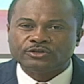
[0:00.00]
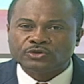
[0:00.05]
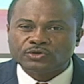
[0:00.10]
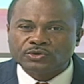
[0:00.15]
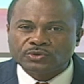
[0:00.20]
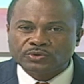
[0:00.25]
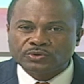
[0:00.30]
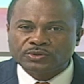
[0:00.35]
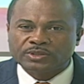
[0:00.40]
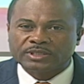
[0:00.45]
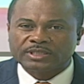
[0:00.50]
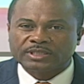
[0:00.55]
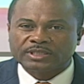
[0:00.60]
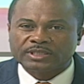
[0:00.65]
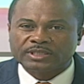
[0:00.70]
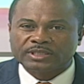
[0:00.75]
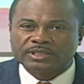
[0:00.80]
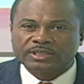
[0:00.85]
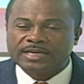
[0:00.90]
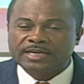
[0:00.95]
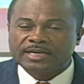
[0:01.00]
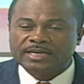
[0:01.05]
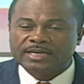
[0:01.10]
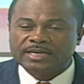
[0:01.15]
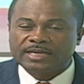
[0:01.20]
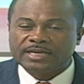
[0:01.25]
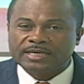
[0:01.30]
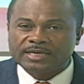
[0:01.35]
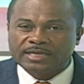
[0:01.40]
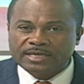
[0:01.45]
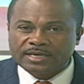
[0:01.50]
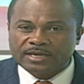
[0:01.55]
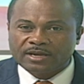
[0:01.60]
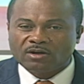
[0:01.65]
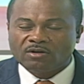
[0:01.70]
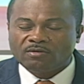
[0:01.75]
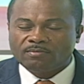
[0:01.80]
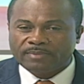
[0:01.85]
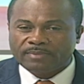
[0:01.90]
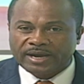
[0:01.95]
We have
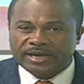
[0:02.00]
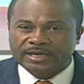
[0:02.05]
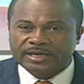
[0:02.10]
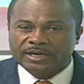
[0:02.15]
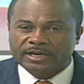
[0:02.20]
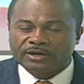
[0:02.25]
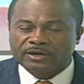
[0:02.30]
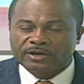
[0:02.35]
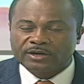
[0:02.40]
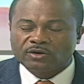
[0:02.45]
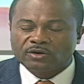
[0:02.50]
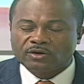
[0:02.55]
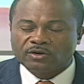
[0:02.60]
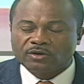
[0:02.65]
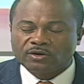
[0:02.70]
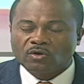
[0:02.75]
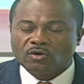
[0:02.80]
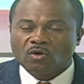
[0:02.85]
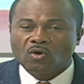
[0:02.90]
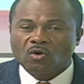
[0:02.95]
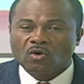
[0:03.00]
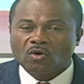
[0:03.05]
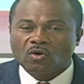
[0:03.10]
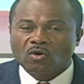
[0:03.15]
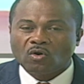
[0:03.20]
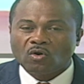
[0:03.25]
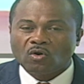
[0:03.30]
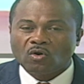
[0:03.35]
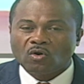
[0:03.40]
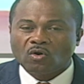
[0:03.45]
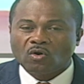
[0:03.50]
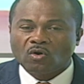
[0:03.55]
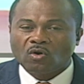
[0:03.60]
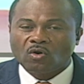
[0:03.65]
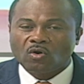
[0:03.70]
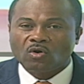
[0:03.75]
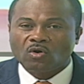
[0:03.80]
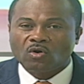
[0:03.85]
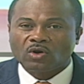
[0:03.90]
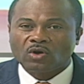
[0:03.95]
metals that are used in
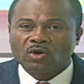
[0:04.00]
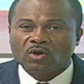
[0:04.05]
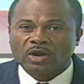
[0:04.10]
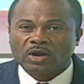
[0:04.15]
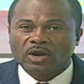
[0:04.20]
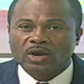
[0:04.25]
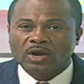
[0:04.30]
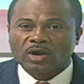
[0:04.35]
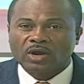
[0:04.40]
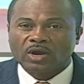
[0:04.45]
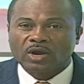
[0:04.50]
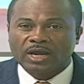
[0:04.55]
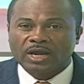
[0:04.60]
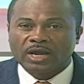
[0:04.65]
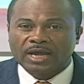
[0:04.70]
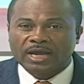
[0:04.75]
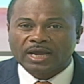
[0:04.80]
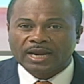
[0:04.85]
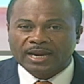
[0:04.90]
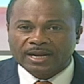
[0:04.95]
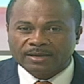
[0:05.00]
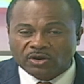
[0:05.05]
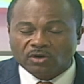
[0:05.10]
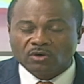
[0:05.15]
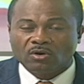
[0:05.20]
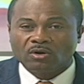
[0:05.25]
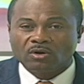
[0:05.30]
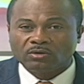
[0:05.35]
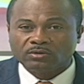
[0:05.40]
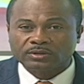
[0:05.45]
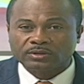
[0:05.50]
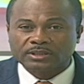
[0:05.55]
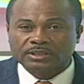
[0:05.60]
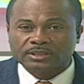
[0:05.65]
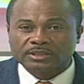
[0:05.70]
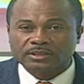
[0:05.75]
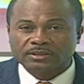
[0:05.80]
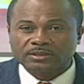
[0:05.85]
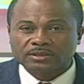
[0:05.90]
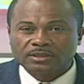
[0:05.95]
illegal mining or galamsey,
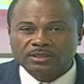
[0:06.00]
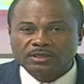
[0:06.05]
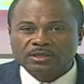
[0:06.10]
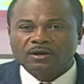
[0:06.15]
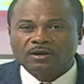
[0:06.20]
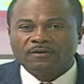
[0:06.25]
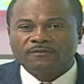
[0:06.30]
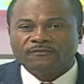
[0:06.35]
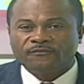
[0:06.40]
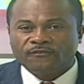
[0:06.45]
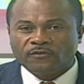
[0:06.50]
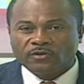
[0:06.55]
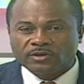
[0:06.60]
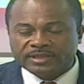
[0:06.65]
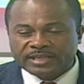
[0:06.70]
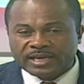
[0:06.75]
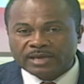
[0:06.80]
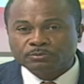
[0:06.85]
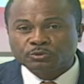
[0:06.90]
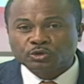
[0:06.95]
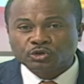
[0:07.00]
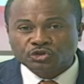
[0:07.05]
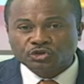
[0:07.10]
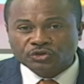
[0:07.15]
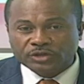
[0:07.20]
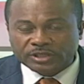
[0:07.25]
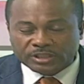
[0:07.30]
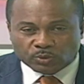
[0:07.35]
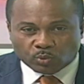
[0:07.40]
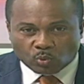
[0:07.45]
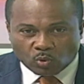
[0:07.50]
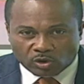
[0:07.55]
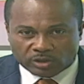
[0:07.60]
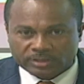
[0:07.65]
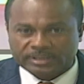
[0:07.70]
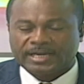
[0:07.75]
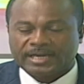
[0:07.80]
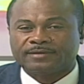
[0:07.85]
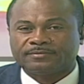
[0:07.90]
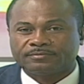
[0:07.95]
now making it difficult for them to treat
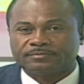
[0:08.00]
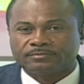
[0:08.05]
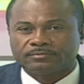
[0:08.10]
water.